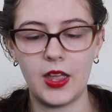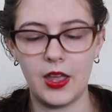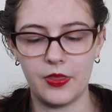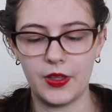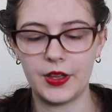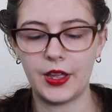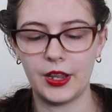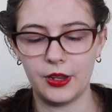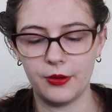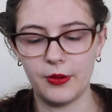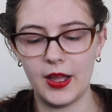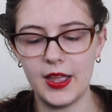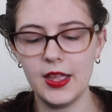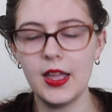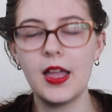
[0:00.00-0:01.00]
Heather
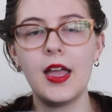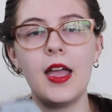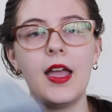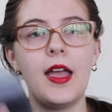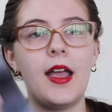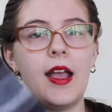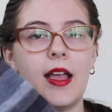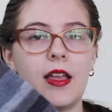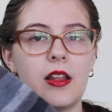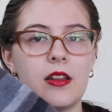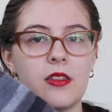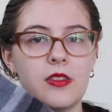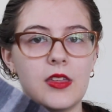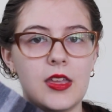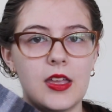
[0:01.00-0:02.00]
colourway,
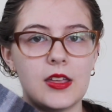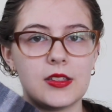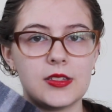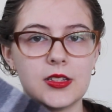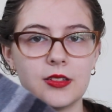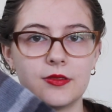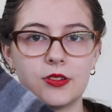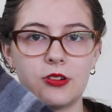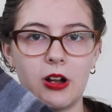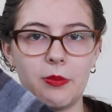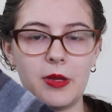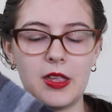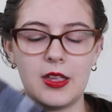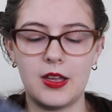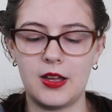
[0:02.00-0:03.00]
and the
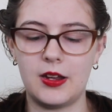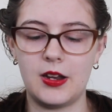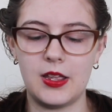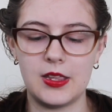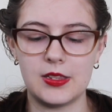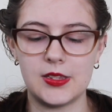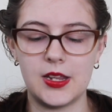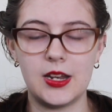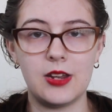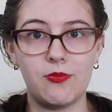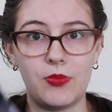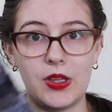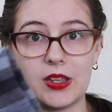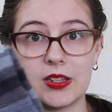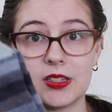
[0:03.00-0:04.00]
self-striping yarn is
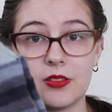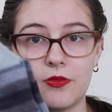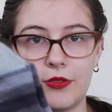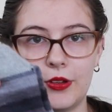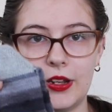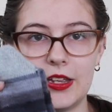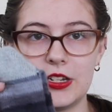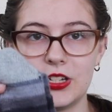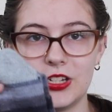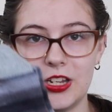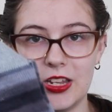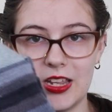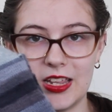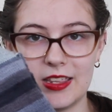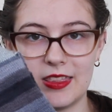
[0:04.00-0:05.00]
Knit Pex
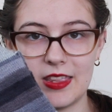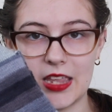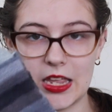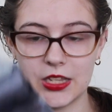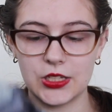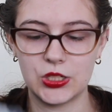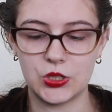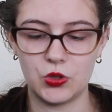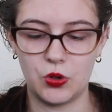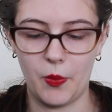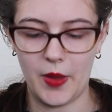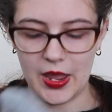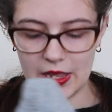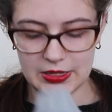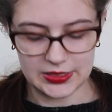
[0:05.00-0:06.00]
Felici in the
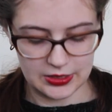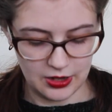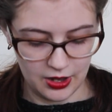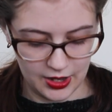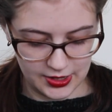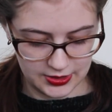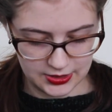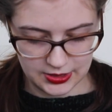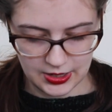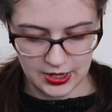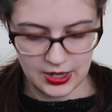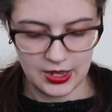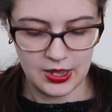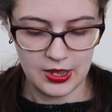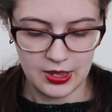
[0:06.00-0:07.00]
Stormy Skies.
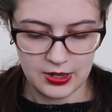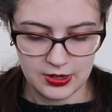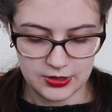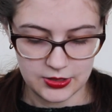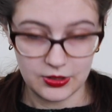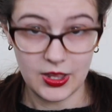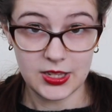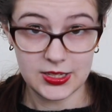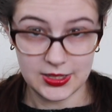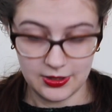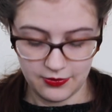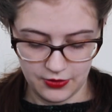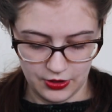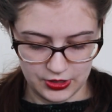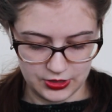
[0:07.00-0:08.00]
So that's the
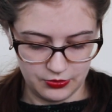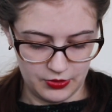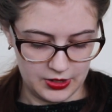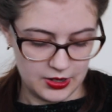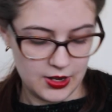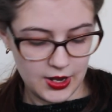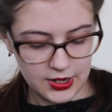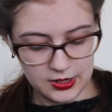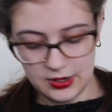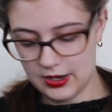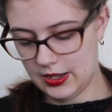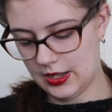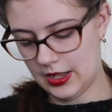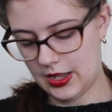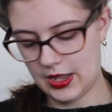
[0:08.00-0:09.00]
first one done.
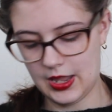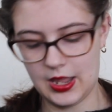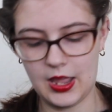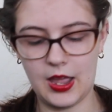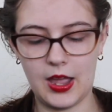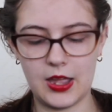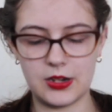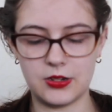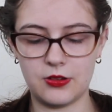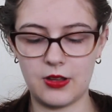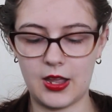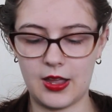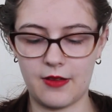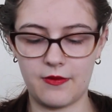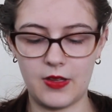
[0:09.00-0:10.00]
I do
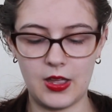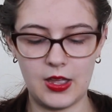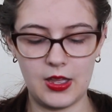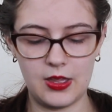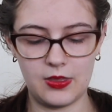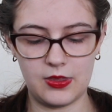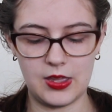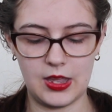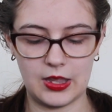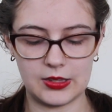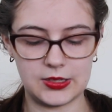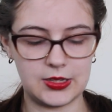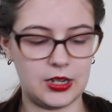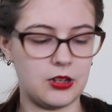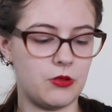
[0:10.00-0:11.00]
have the
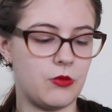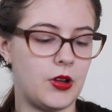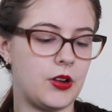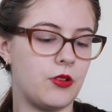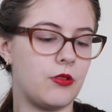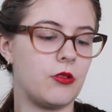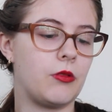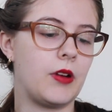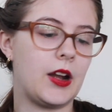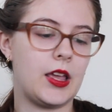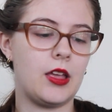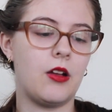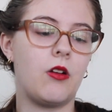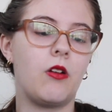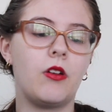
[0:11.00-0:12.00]
second one
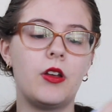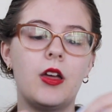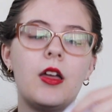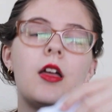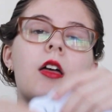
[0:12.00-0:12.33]
already on